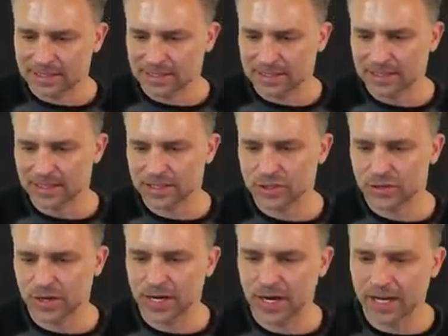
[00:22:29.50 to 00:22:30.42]
let's
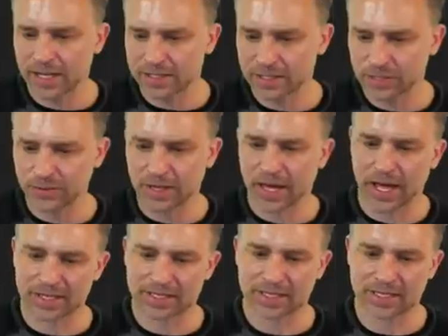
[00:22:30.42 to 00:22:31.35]
try to undo
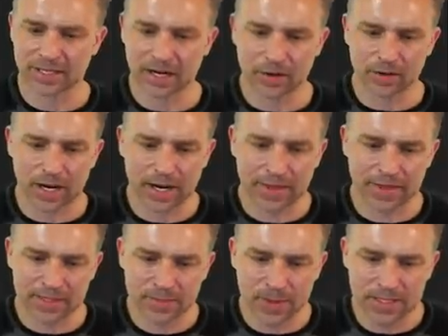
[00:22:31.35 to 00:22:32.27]
that. All right,
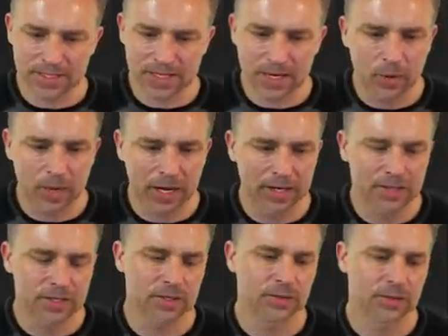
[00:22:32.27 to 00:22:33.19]
that's my segue
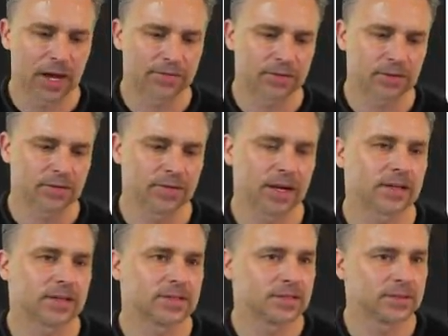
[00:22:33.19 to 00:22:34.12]
into After
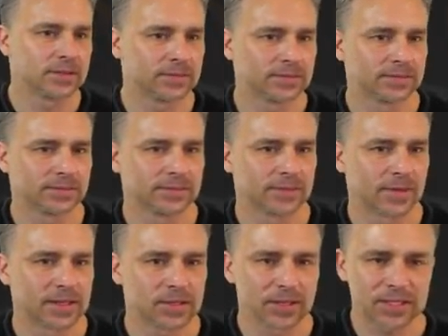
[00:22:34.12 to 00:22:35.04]
Effects.
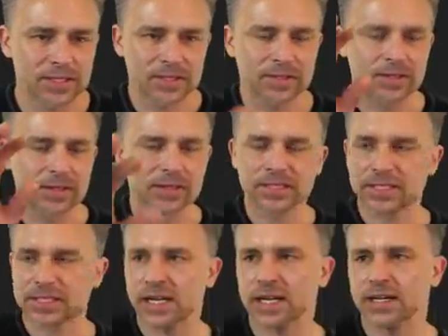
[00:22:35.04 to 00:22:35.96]
So let's let's
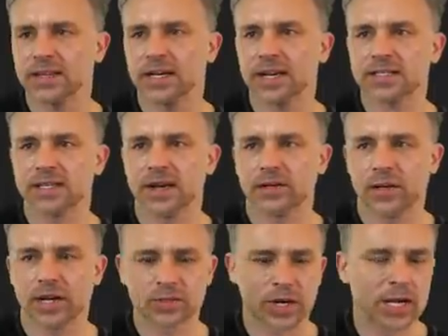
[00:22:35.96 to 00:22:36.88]
take it to the next level. You
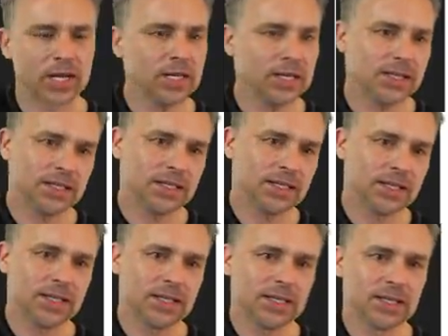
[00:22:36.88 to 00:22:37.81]
guys ready?
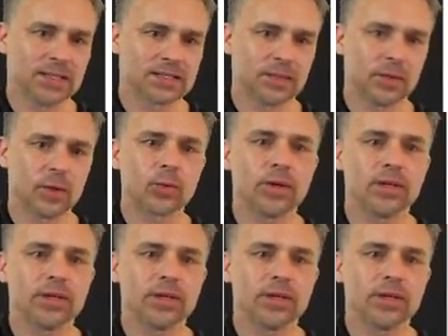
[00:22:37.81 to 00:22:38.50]
It's gonna be really